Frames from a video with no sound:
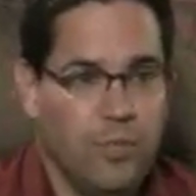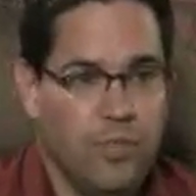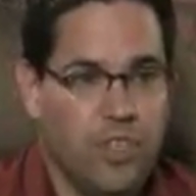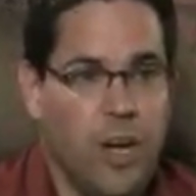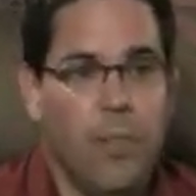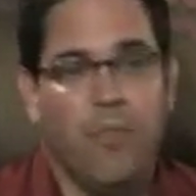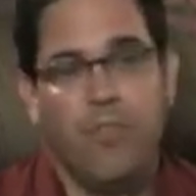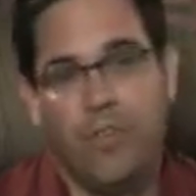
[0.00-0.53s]

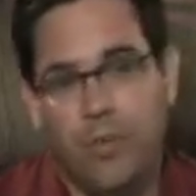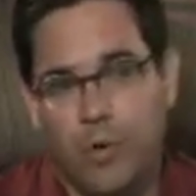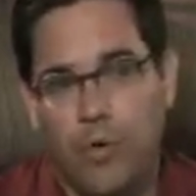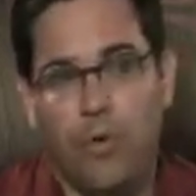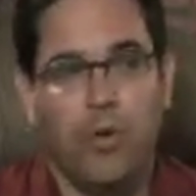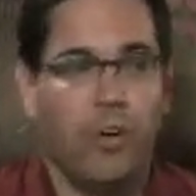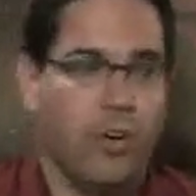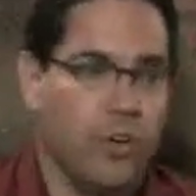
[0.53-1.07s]
jump from
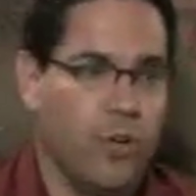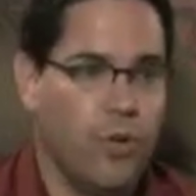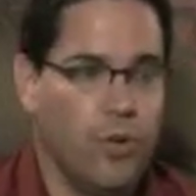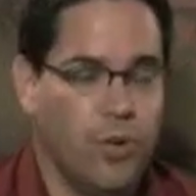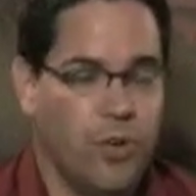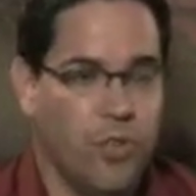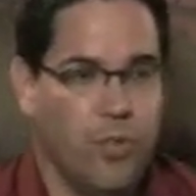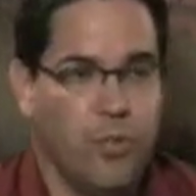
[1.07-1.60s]
corner to
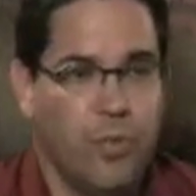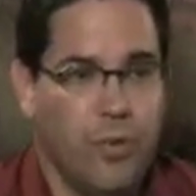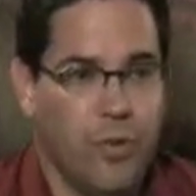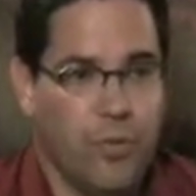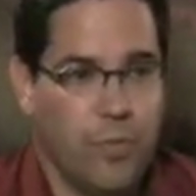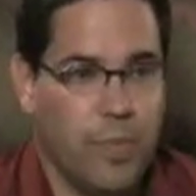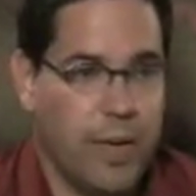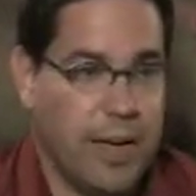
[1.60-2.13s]
corner of the room.